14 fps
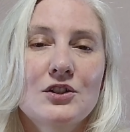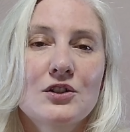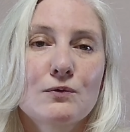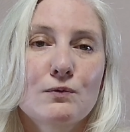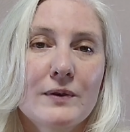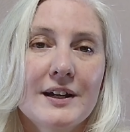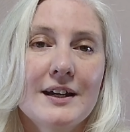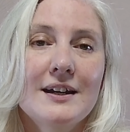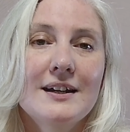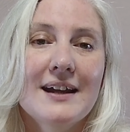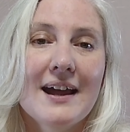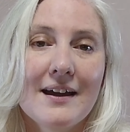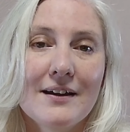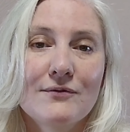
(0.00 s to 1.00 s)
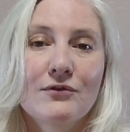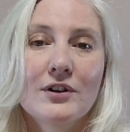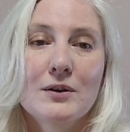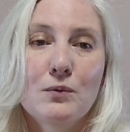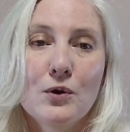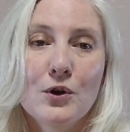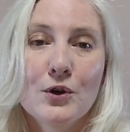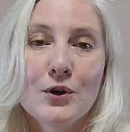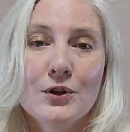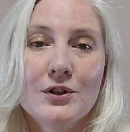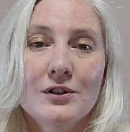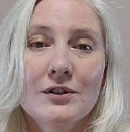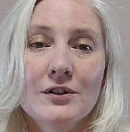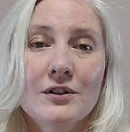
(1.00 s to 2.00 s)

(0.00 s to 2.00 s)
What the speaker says: to read every word.